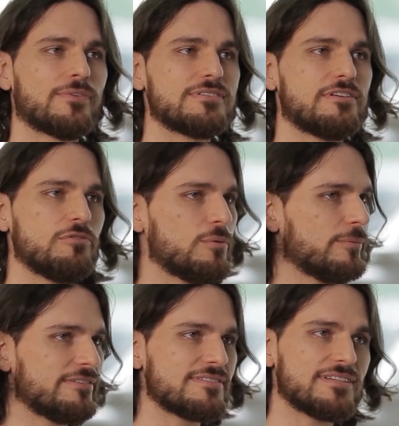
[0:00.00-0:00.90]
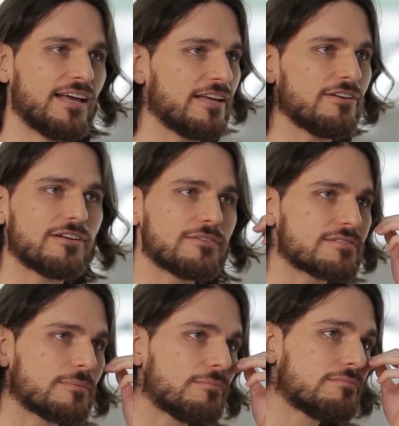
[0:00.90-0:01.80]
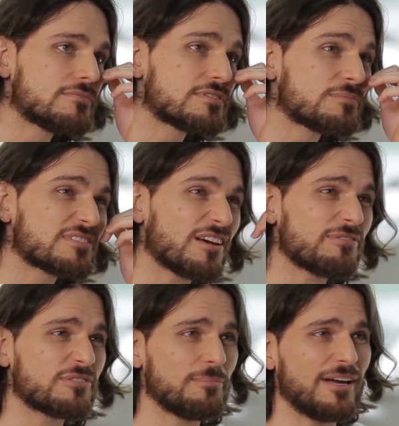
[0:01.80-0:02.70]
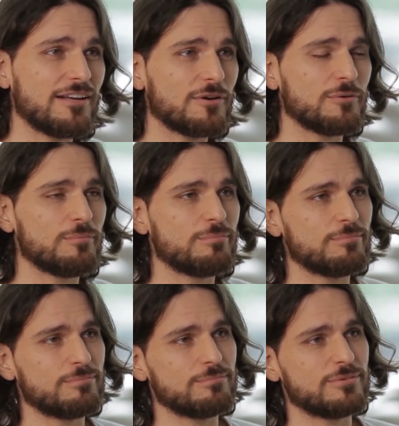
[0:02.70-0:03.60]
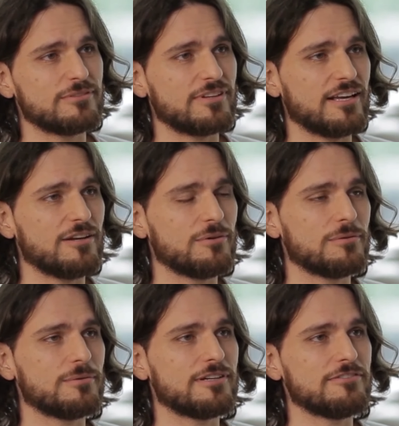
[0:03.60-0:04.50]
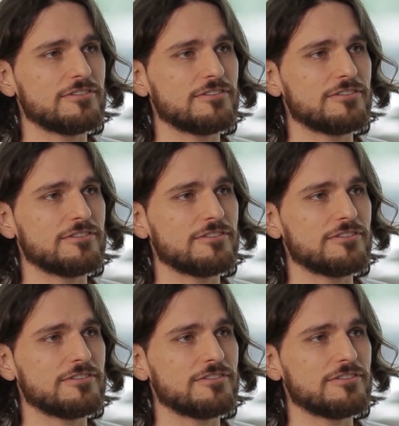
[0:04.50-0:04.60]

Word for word: So if you want me to say, you know, some, some stuff, tomato, potato, or whatever